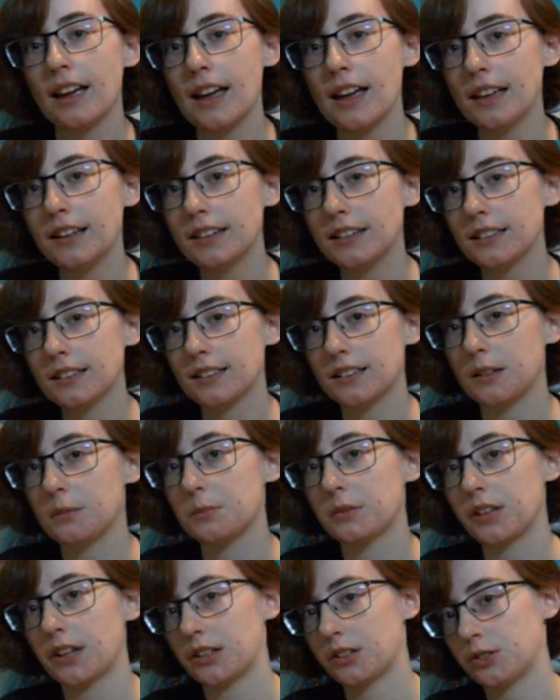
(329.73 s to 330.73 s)
and it
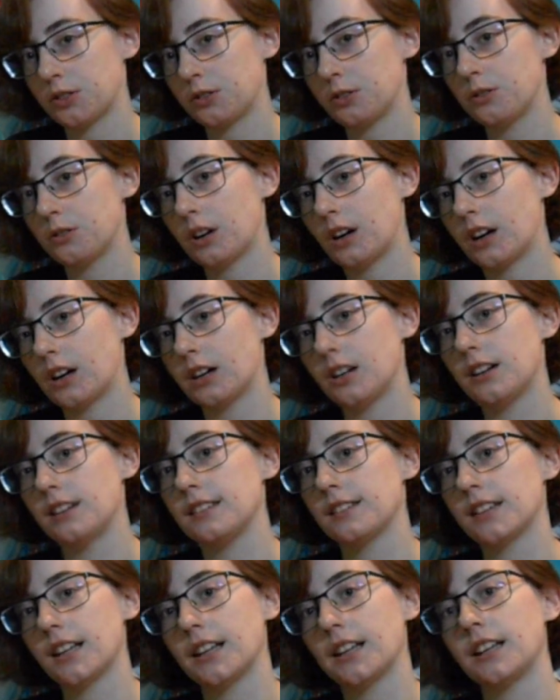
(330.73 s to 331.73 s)
seems like True Heart
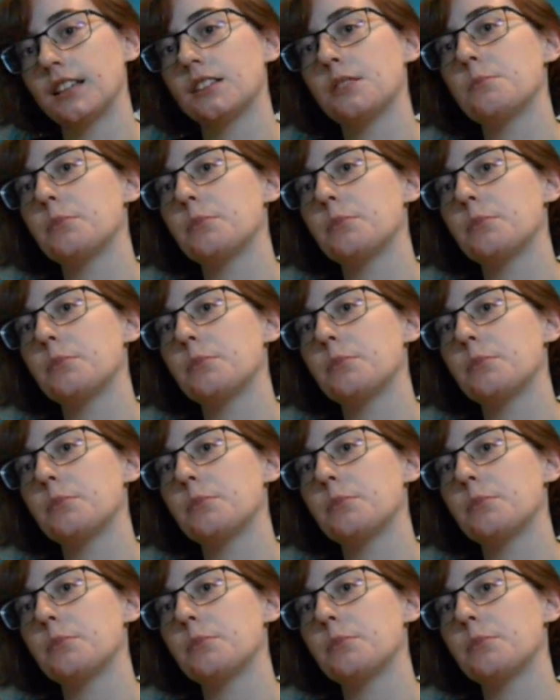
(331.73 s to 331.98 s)
is letting